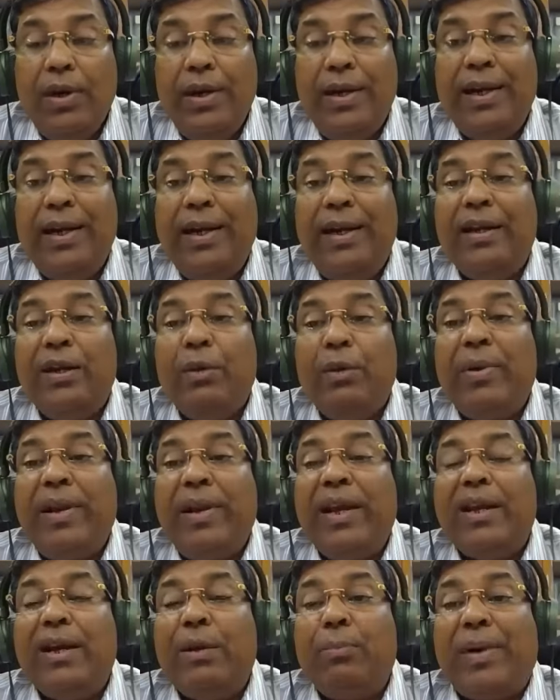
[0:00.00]
Tender
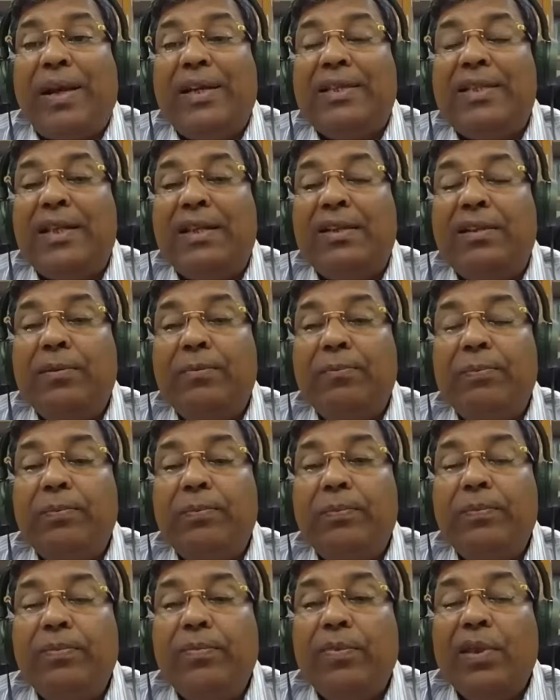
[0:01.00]
breakup, I said.
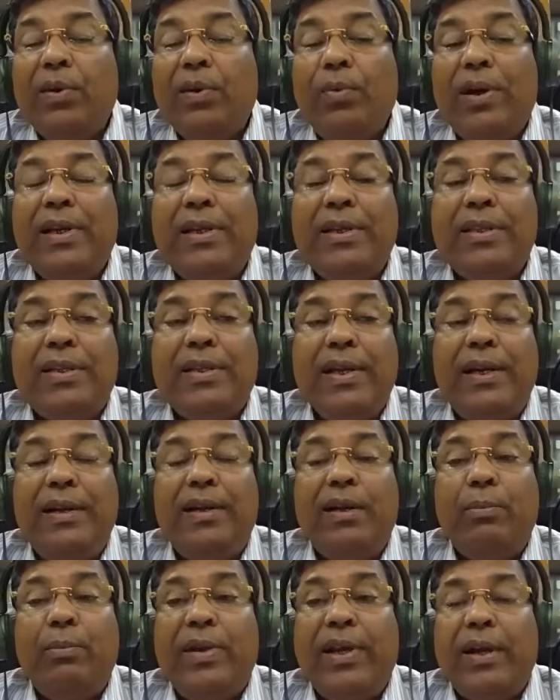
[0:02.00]
What is
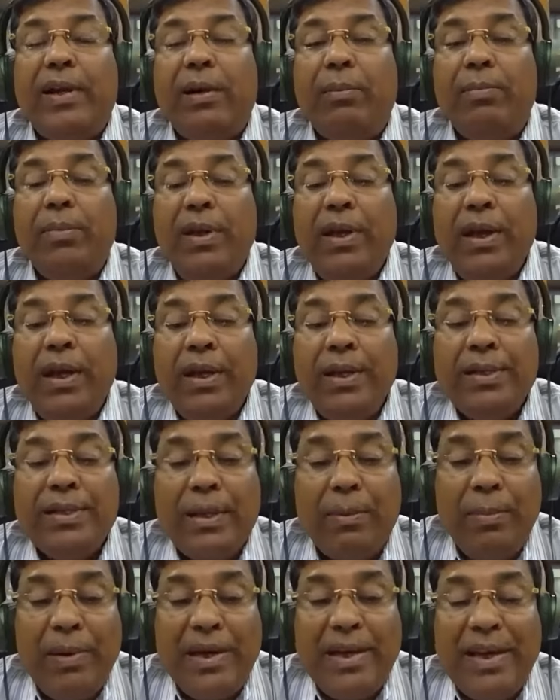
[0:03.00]
tender breakup?
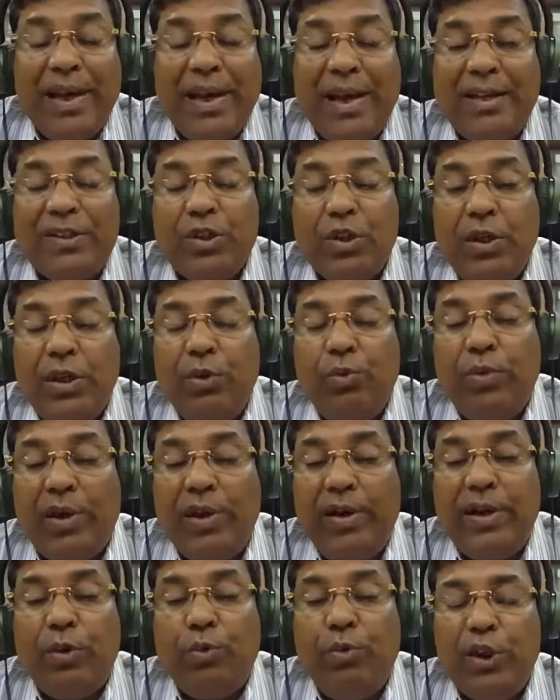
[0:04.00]
Somebody asked in
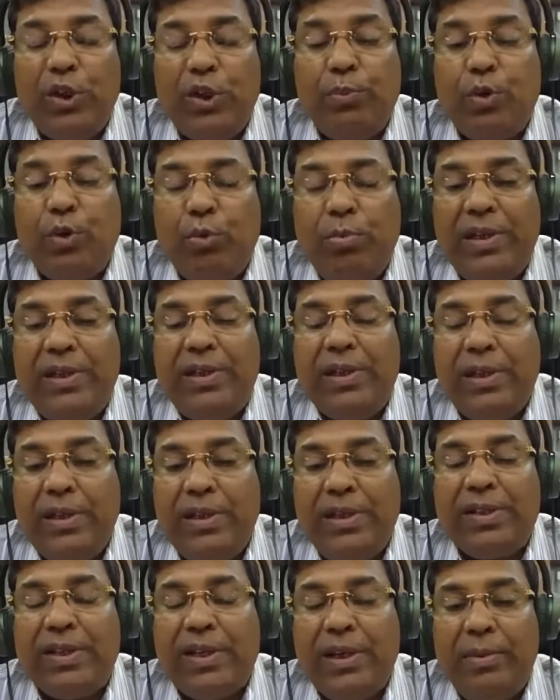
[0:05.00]
under which provision
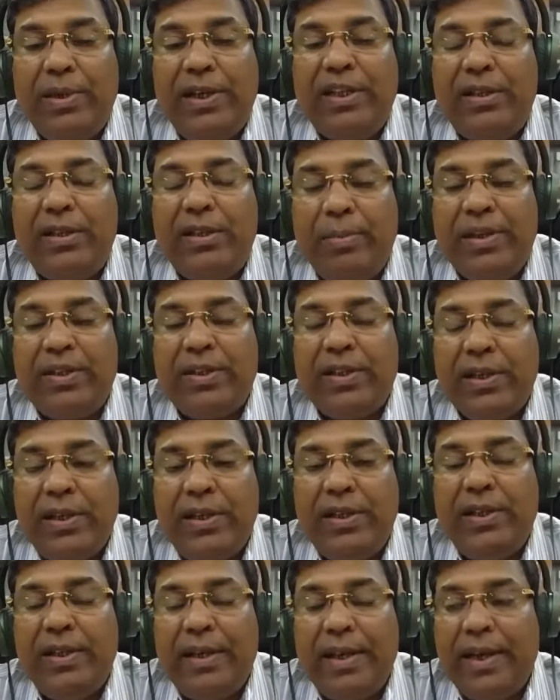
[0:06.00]
discovery is mentioned
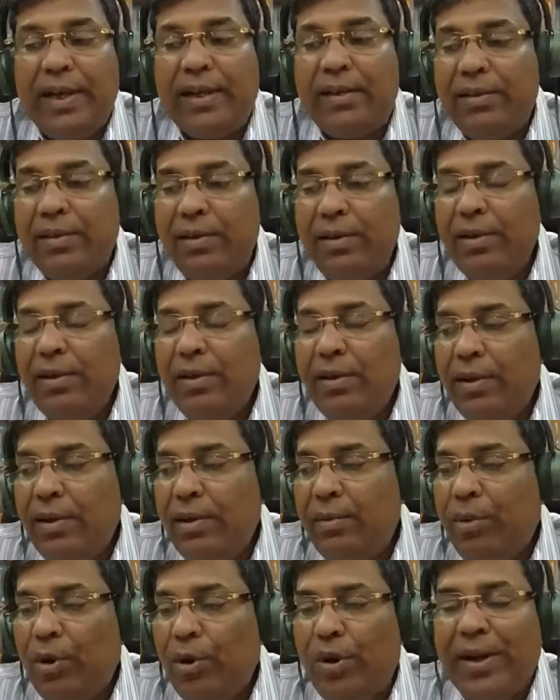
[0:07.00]
in the act.
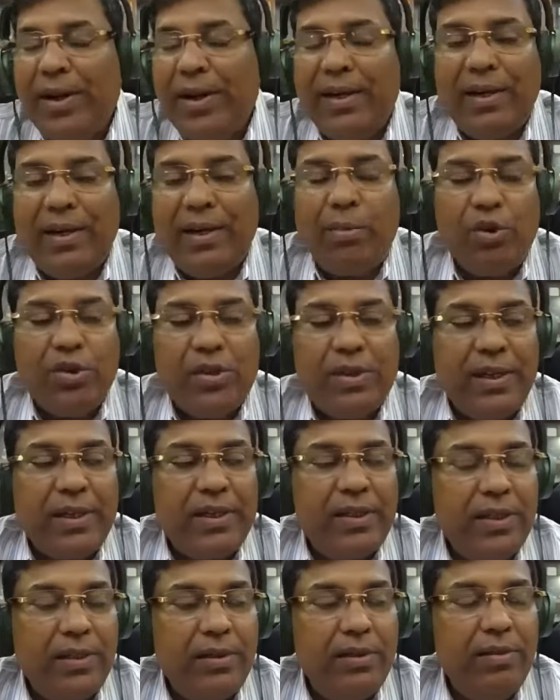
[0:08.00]
Forget about
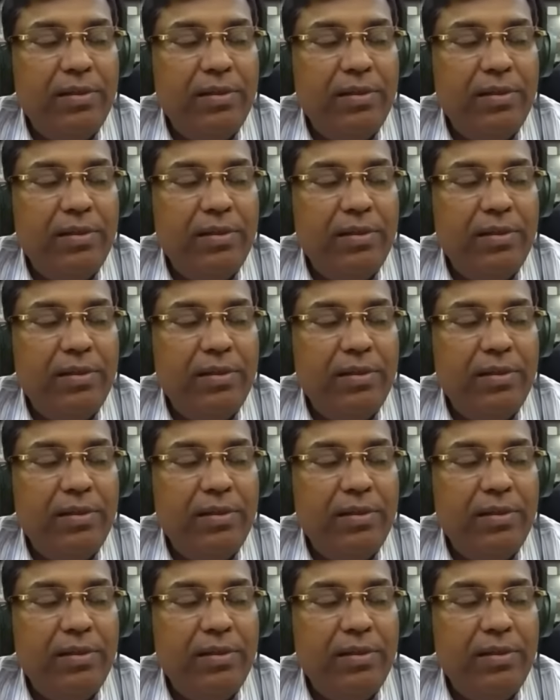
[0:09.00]
section.